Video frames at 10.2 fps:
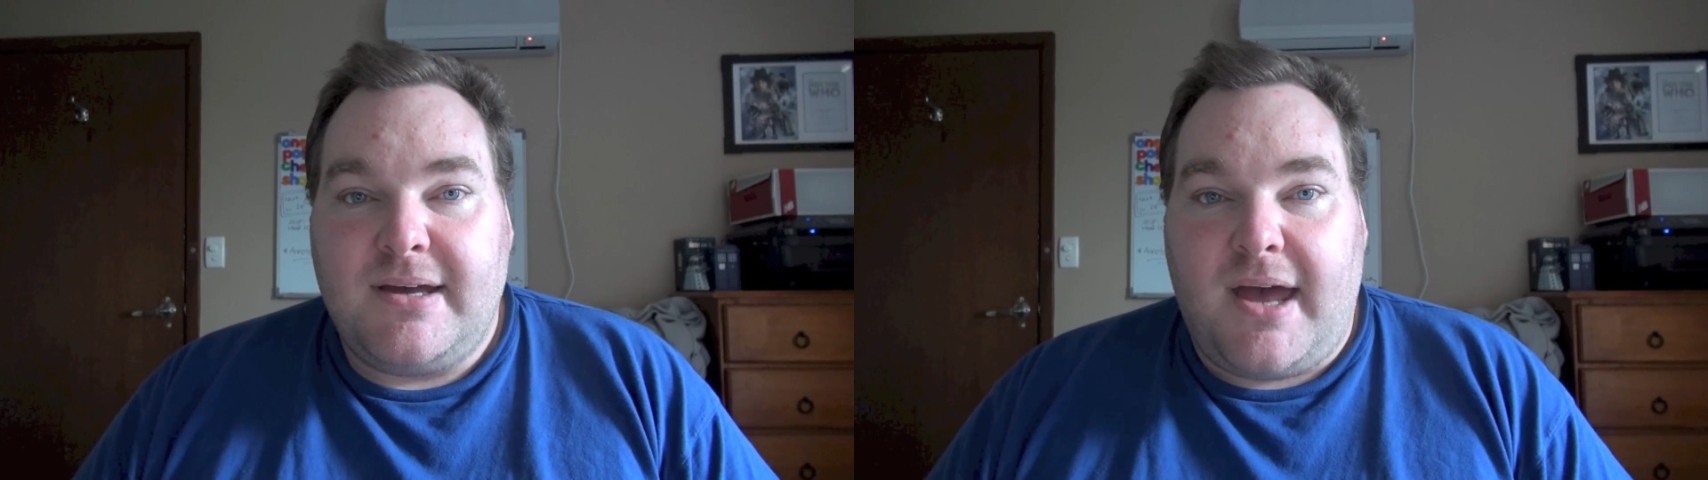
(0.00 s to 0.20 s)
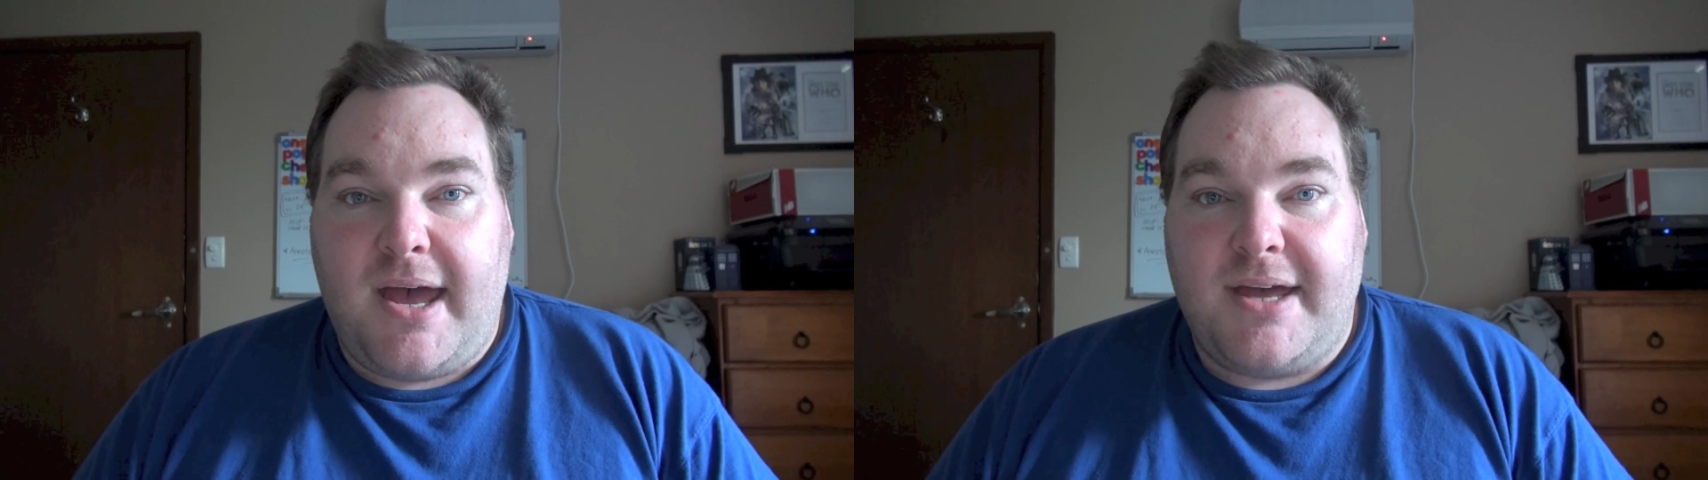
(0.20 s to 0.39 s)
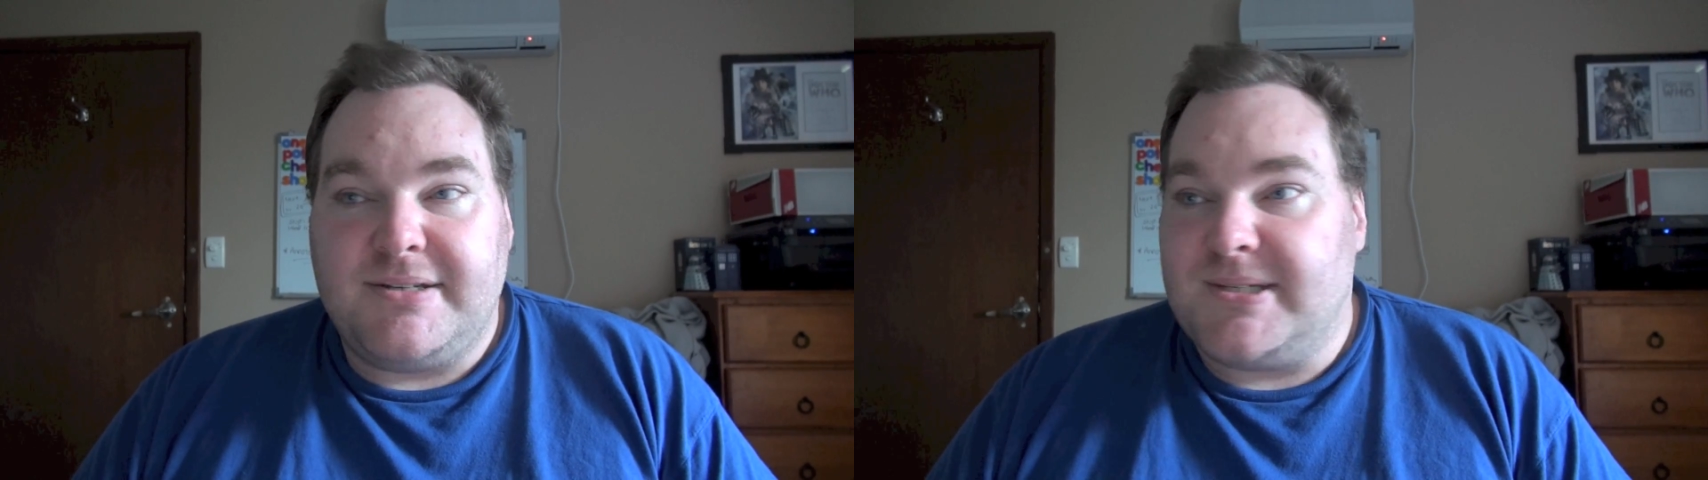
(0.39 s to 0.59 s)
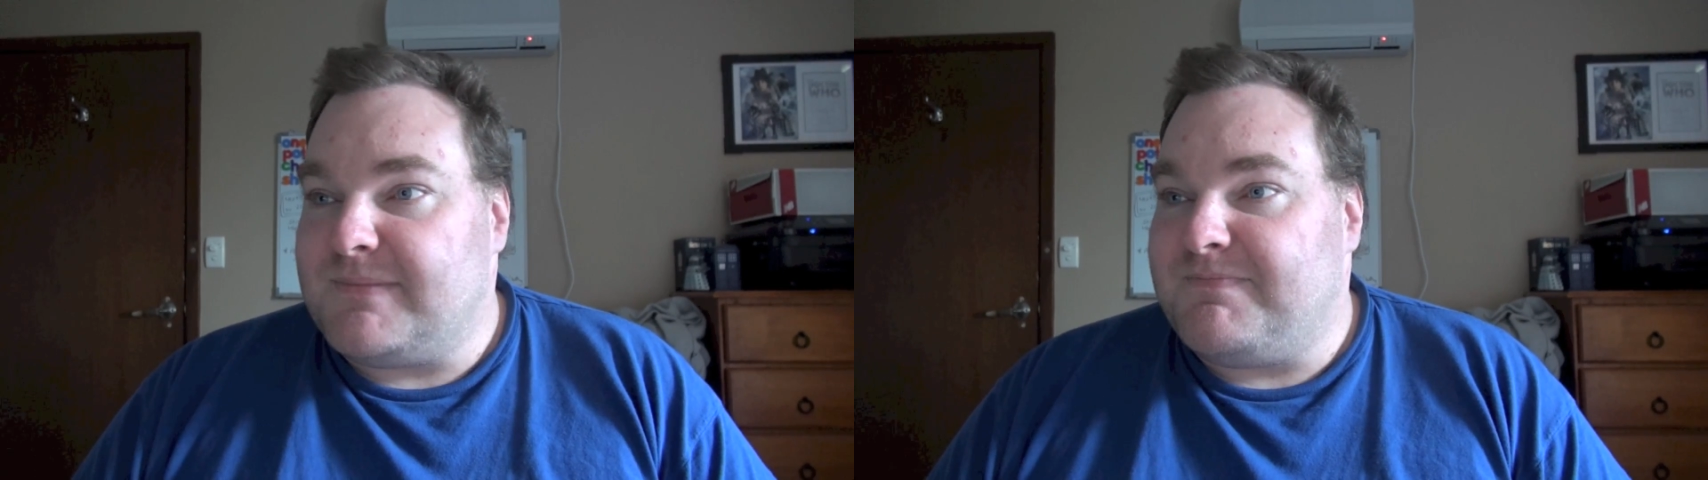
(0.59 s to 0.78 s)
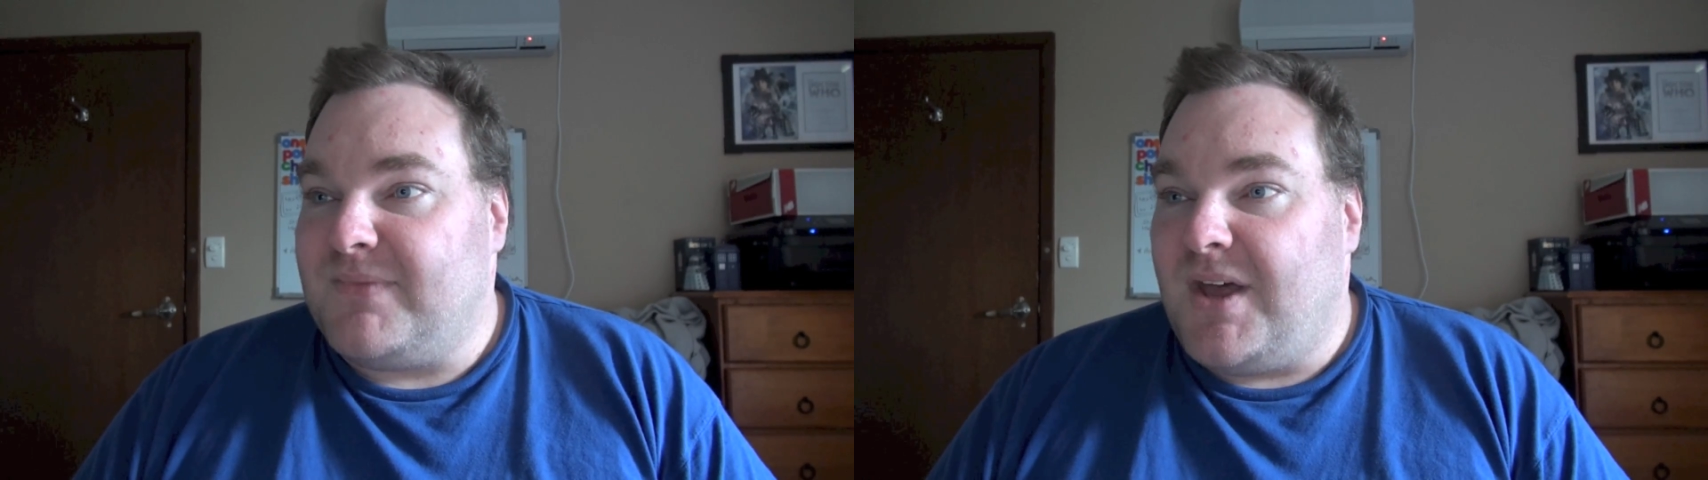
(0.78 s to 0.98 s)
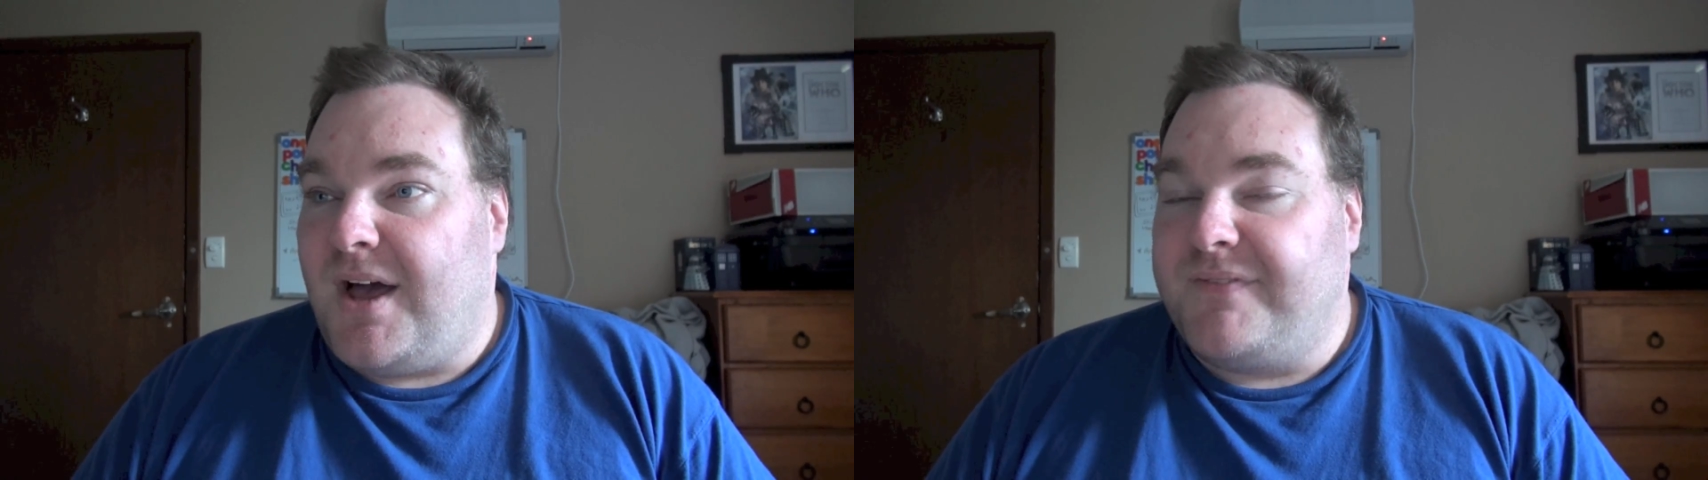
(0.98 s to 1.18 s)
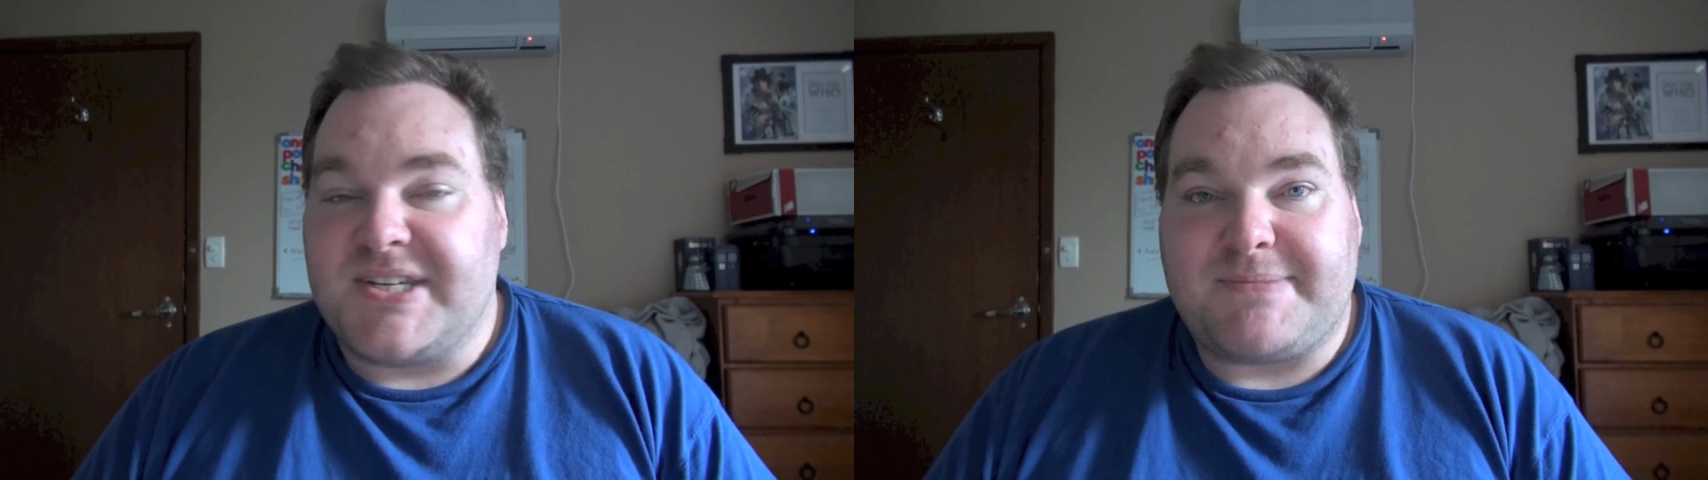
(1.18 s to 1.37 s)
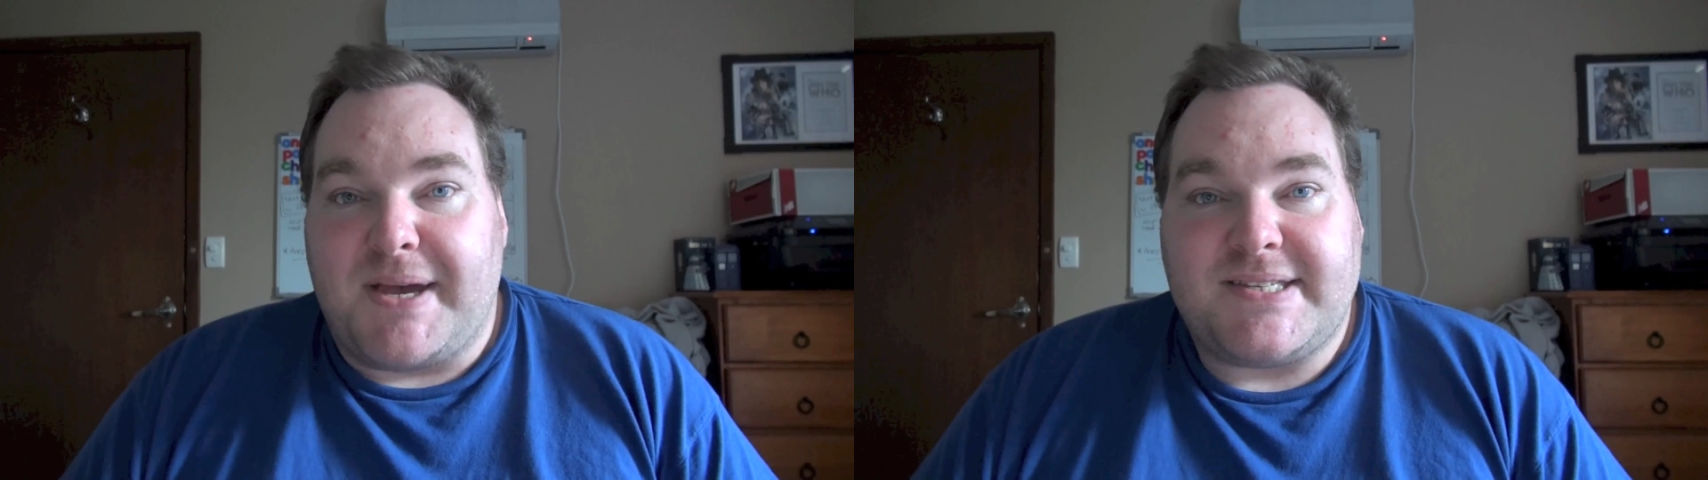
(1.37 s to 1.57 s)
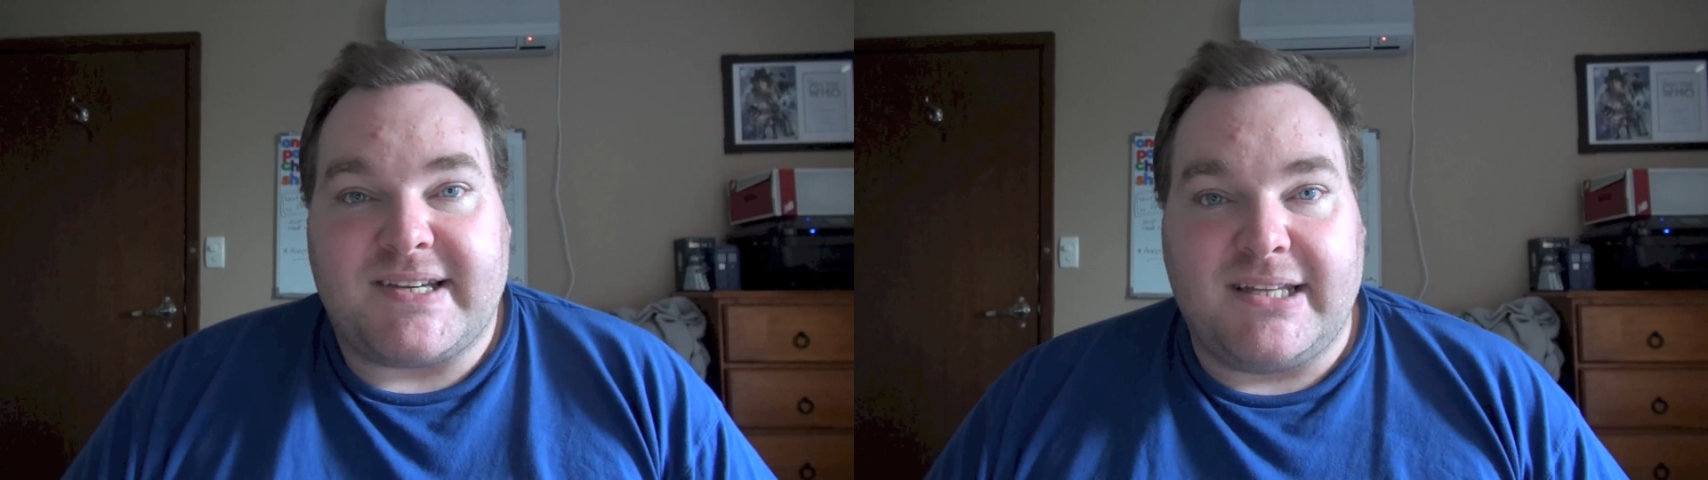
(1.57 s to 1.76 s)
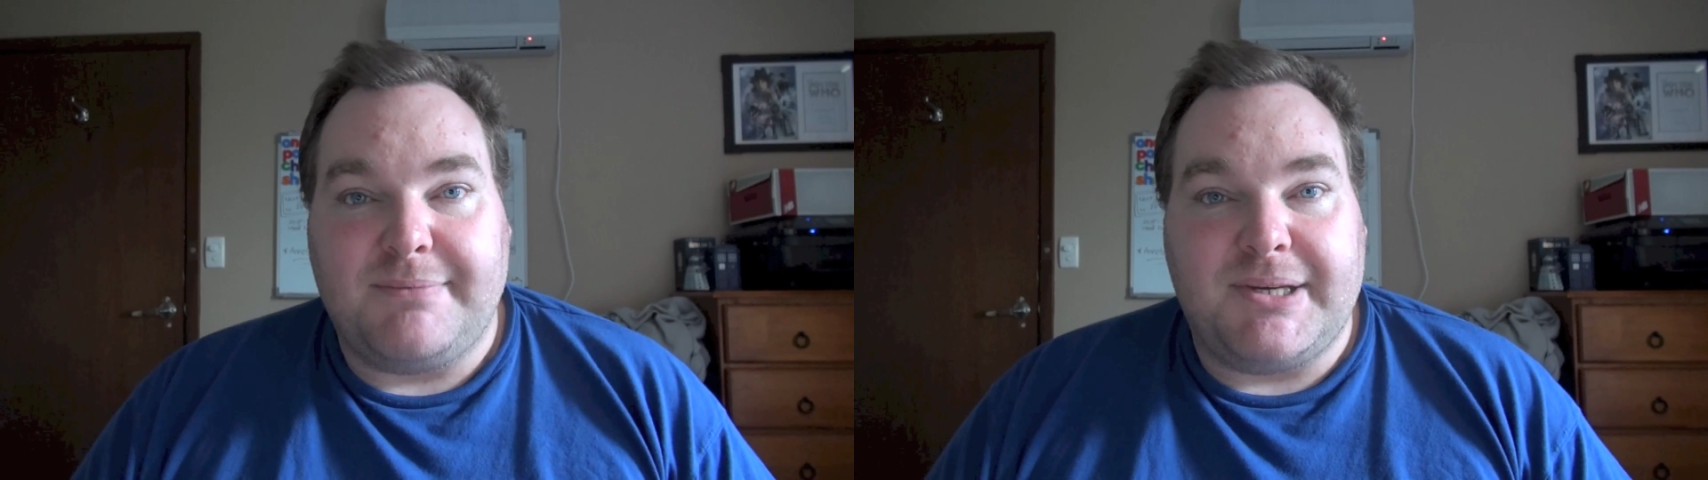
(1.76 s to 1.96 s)
and I've just
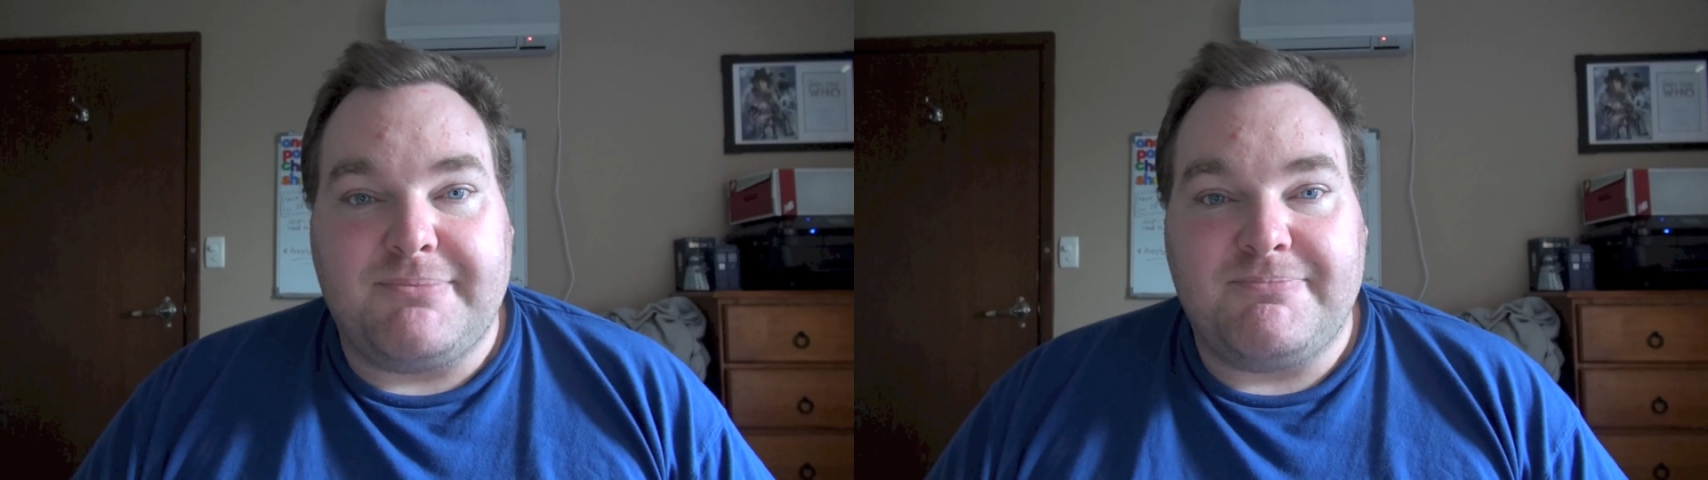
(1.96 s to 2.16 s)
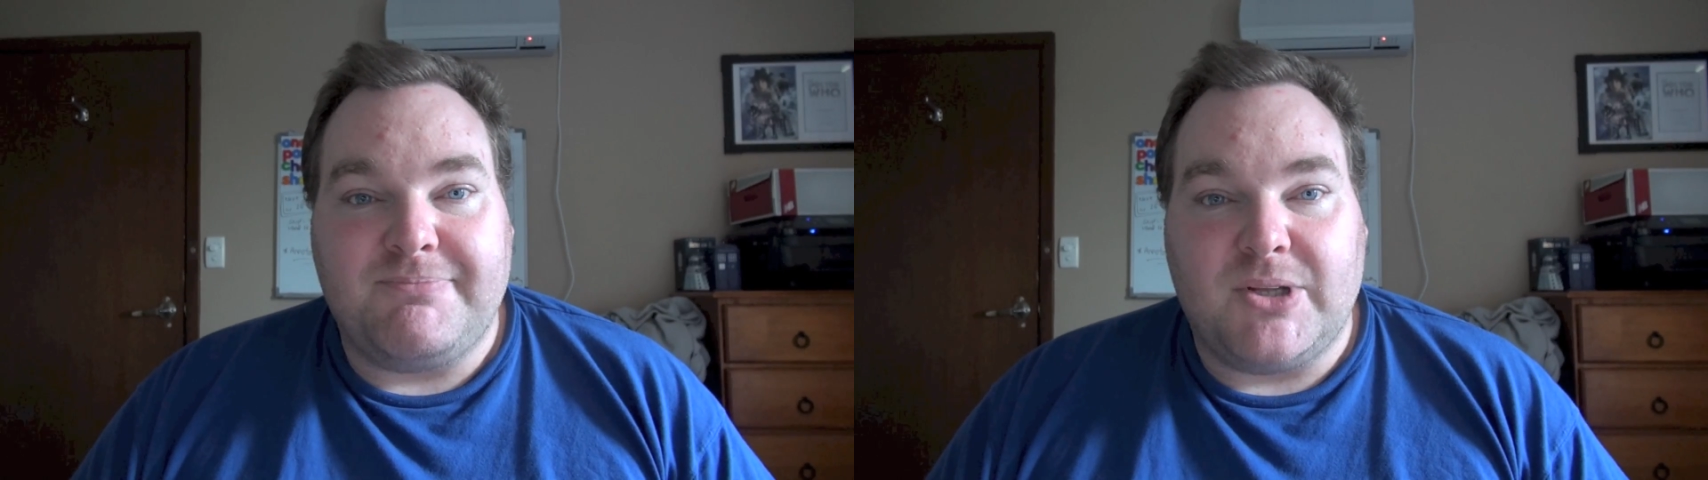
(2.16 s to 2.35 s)
basically been